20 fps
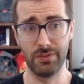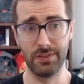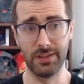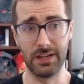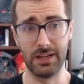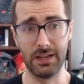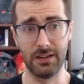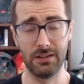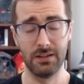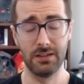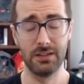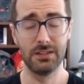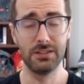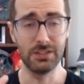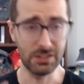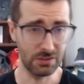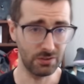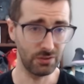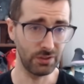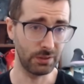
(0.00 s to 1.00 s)
that
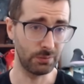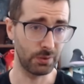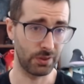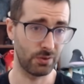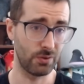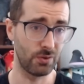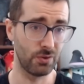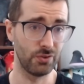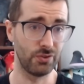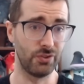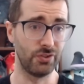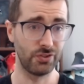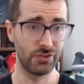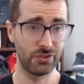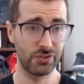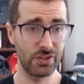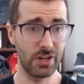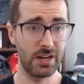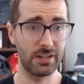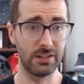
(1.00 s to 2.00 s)
dealing with Urza's
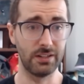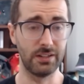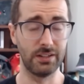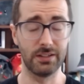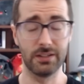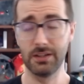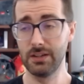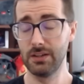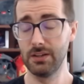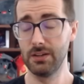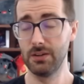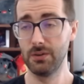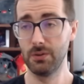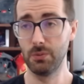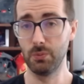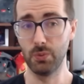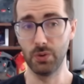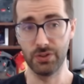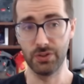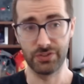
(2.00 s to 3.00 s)
Saga
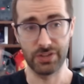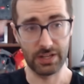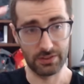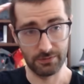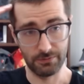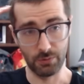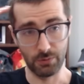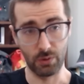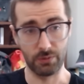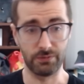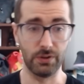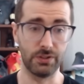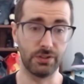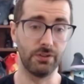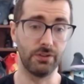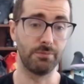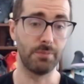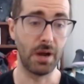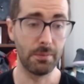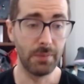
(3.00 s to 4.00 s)
was at the forefront
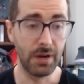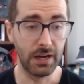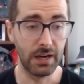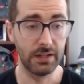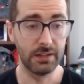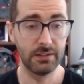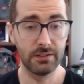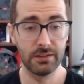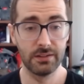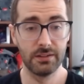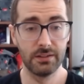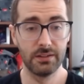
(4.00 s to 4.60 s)
of my mind.